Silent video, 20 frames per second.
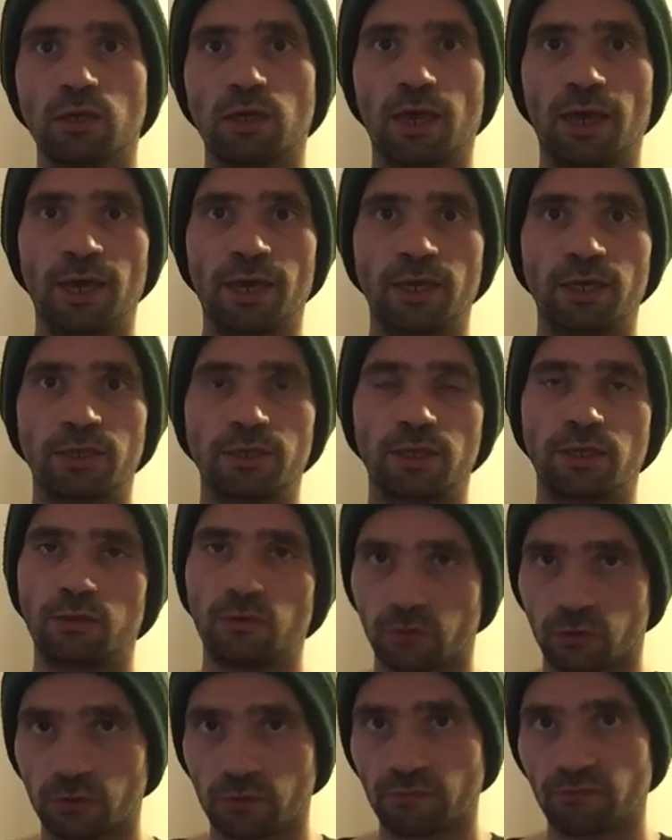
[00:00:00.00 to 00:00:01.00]
and in
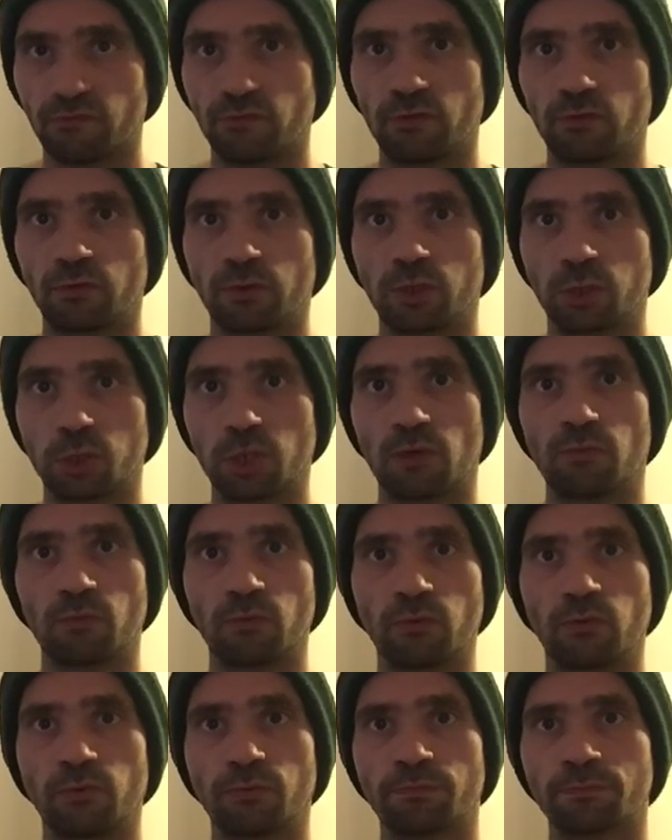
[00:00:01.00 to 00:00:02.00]
your Kung Fu in
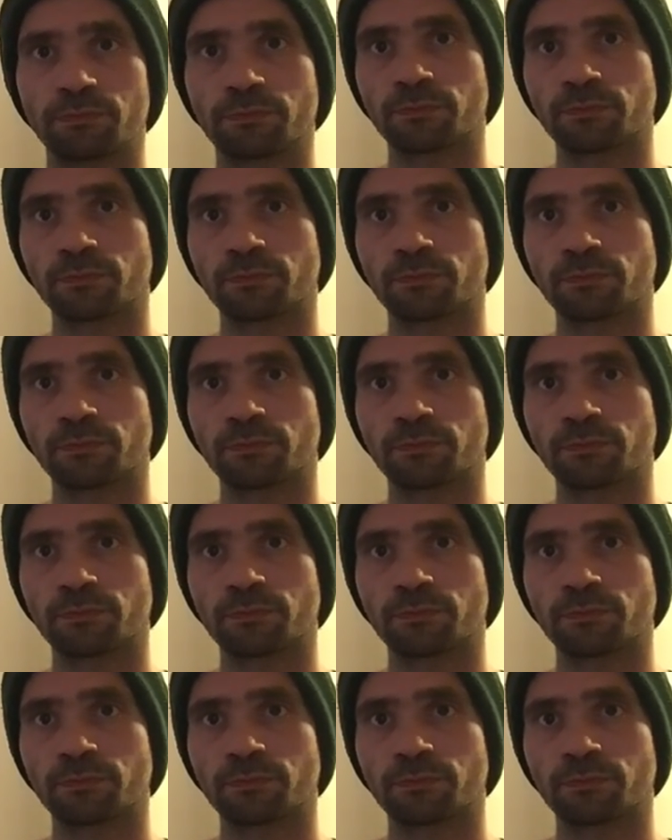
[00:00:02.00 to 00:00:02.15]
general.